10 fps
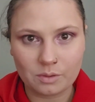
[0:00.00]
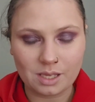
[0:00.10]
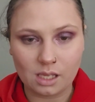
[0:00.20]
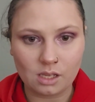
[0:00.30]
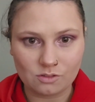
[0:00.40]

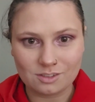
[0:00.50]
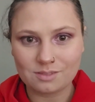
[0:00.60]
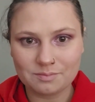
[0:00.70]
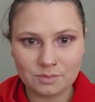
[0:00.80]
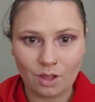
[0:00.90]
he
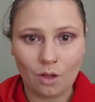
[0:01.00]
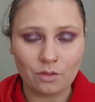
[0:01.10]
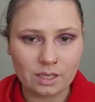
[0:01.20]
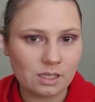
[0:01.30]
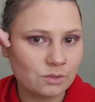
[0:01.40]
hears all
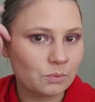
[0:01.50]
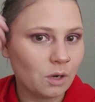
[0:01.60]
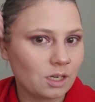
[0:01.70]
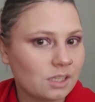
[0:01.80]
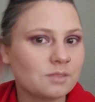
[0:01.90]
the kids
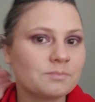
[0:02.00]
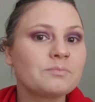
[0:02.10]
walking